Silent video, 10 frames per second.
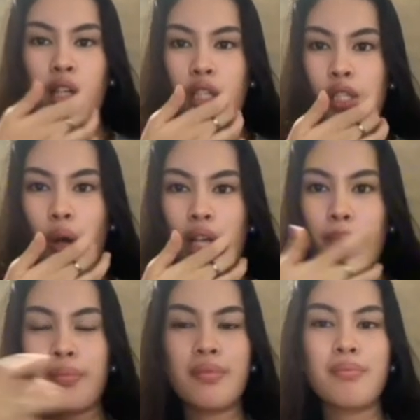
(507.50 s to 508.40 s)
So
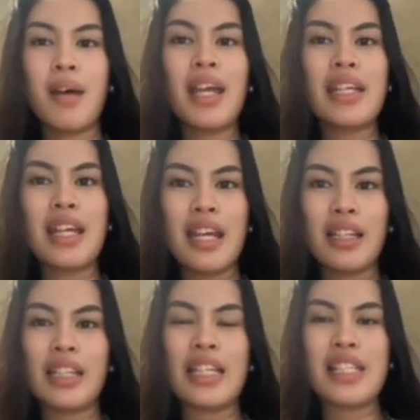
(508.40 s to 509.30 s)
in my inhale,
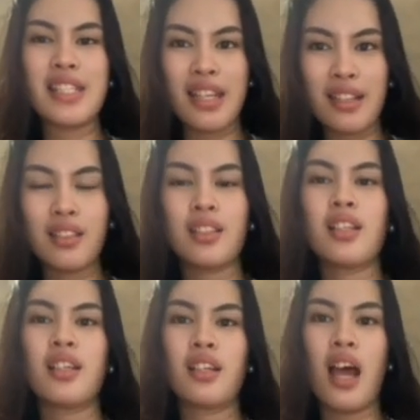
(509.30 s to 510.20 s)
exhale
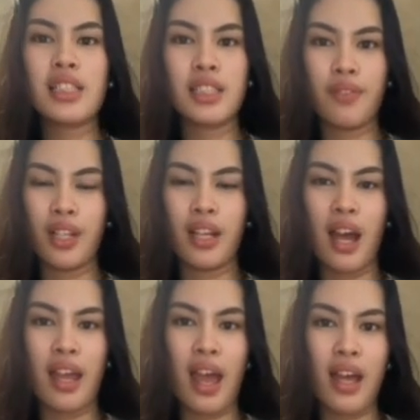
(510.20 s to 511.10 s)
activity,
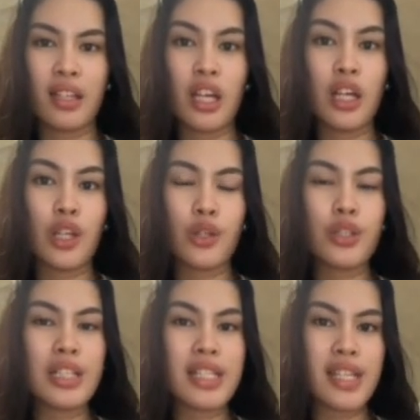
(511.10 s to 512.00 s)
I had
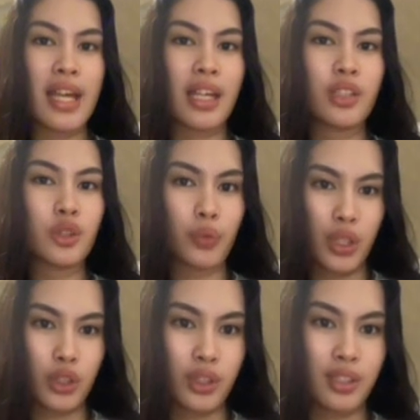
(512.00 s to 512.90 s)
30-second
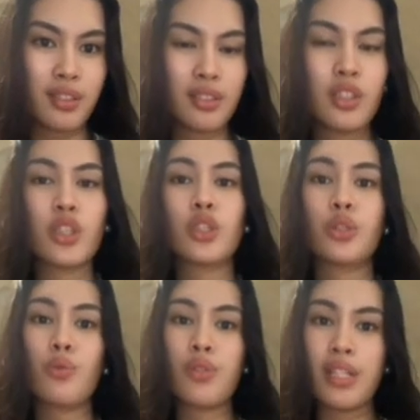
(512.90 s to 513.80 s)
duration,
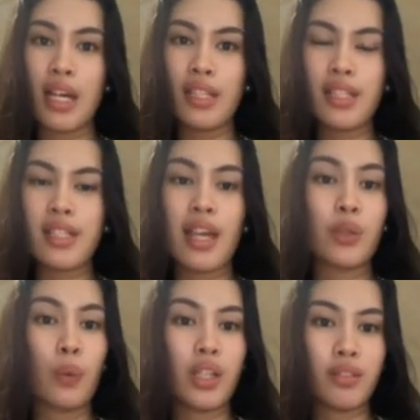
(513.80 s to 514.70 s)
2 sets, and
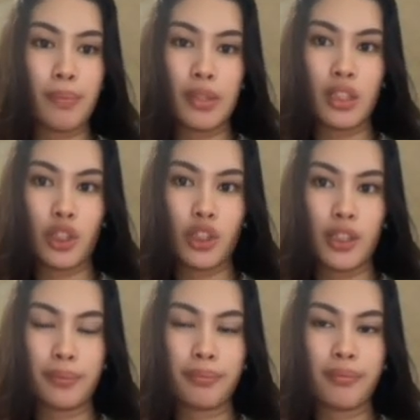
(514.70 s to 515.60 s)
1
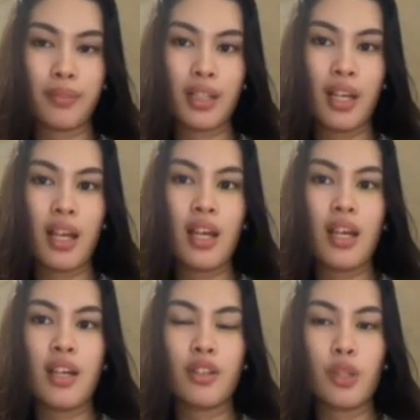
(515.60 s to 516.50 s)
repetition.
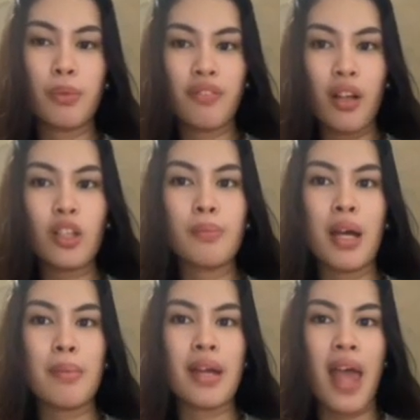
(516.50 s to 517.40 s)
To be followed
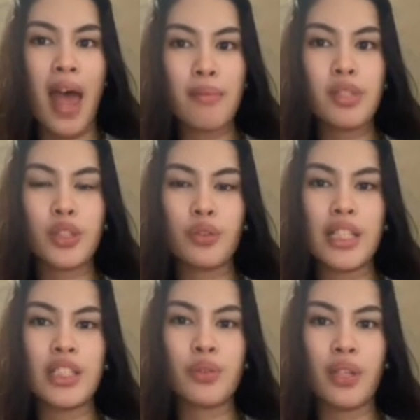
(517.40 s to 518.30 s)
by my hamstring
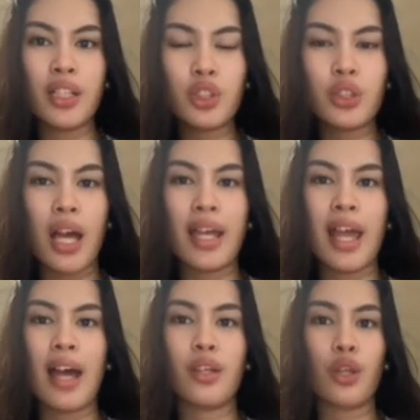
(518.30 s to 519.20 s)
stretch, I
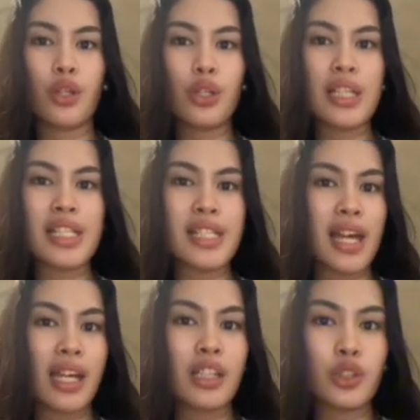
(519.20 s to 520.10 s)
had
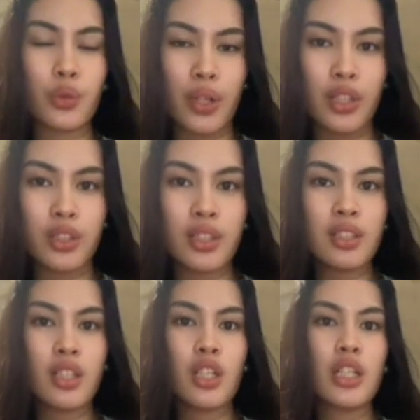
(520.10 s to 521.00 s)
30-second duration,
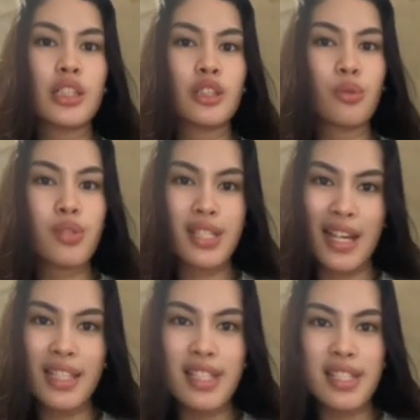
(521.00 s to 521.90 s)
2
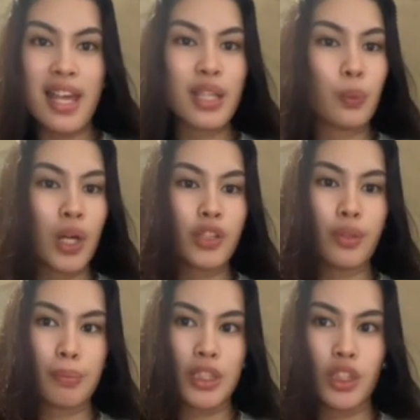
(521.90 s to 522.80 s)
sets, and 1
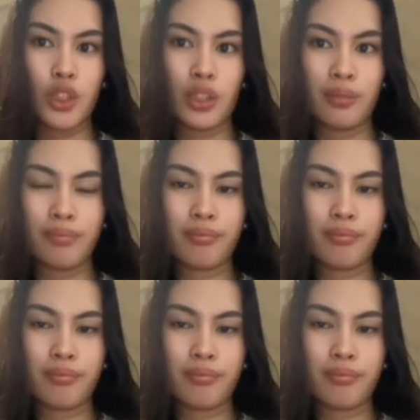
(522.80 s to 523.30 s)
repetition.